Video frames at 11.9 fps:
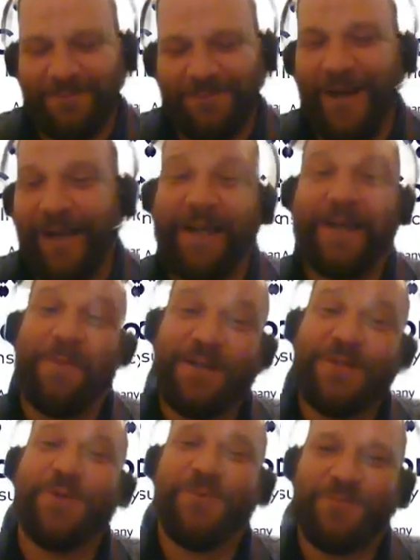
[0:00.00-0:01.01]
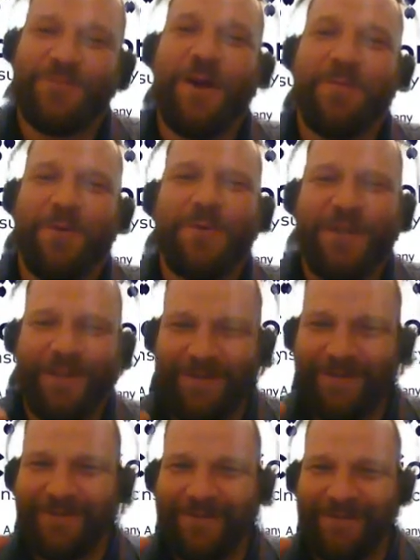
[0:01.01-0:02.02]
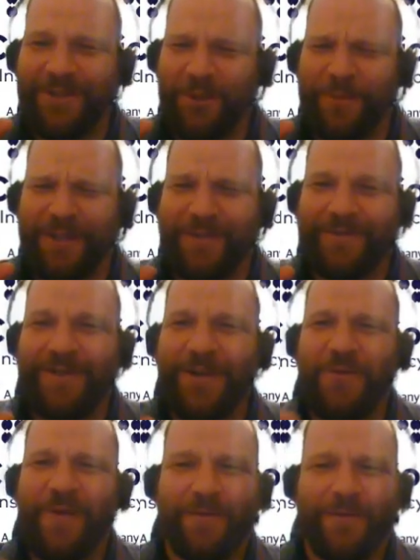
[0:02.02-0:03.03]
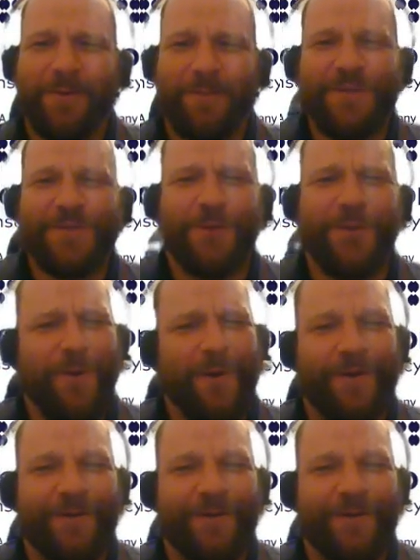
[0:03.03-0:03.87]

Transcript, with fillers: Right. But and I mean, you, you probably a little bit know that a little bit too going in.